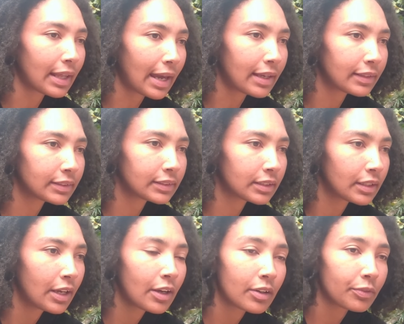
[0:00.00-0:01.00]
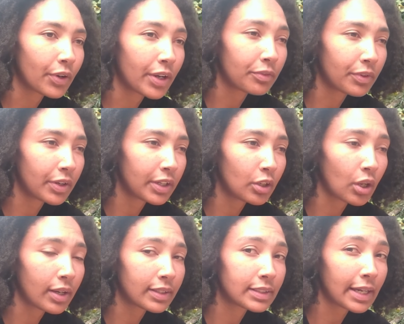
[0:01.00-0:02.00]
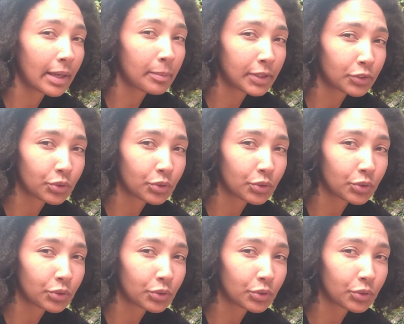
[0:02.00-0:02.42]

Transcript: last for a very long time in